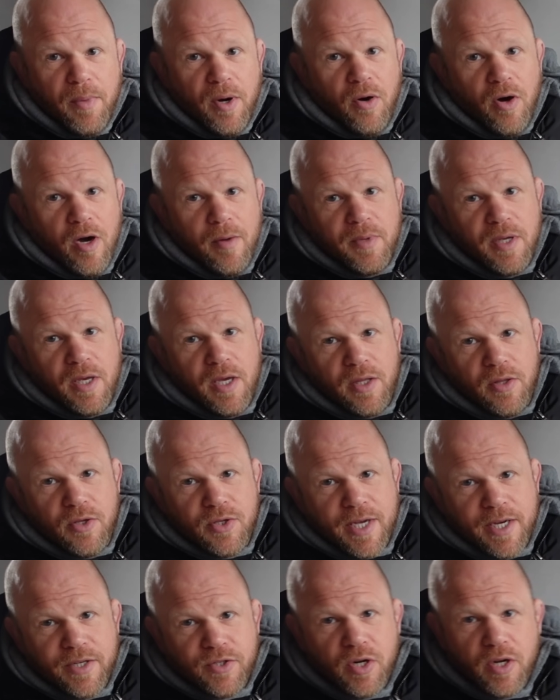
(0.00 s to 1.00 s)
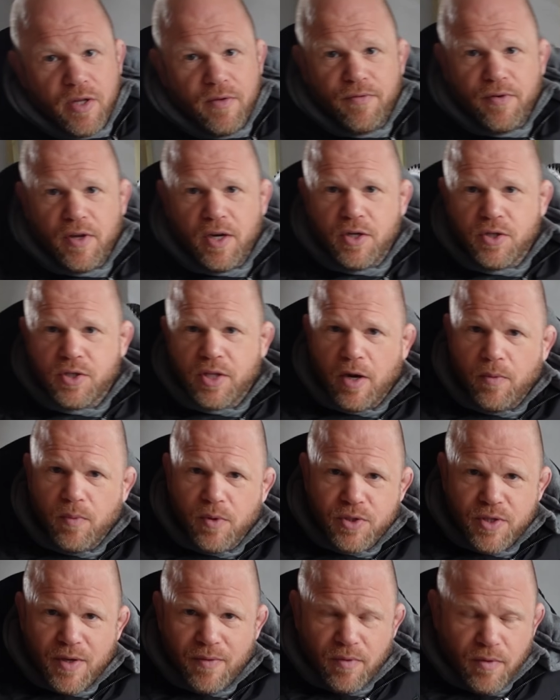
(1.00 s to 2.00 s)
behind me here that's actually finished. That
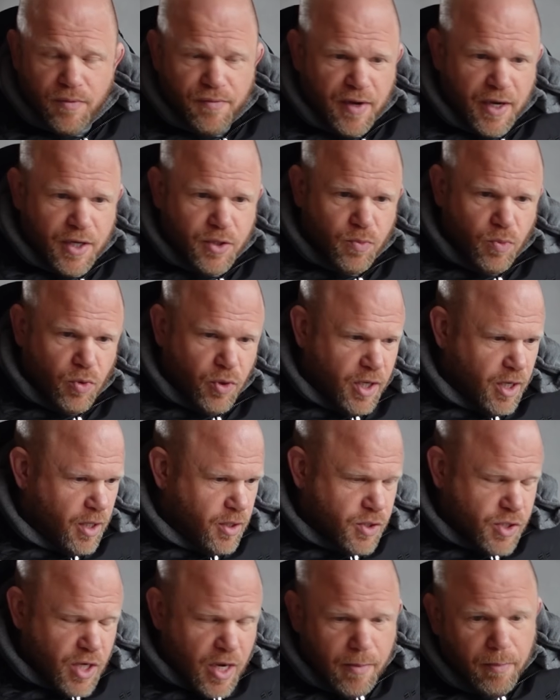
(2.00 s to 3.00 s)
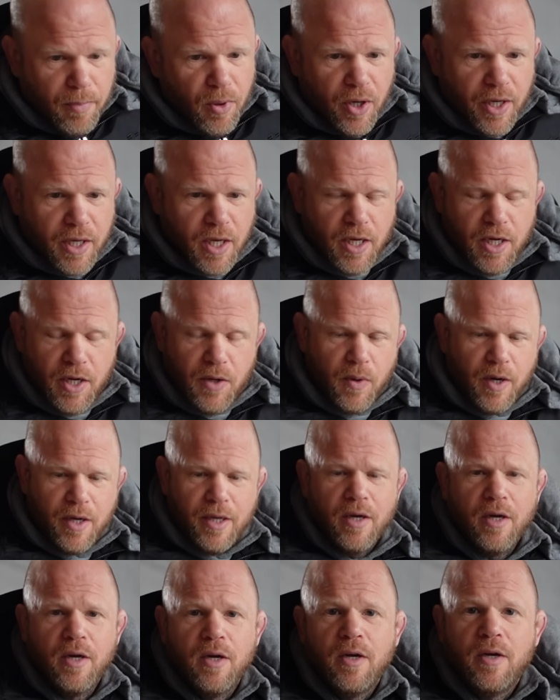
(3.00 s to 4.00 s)
one's having a 1000 watt kit. Same bike anyway.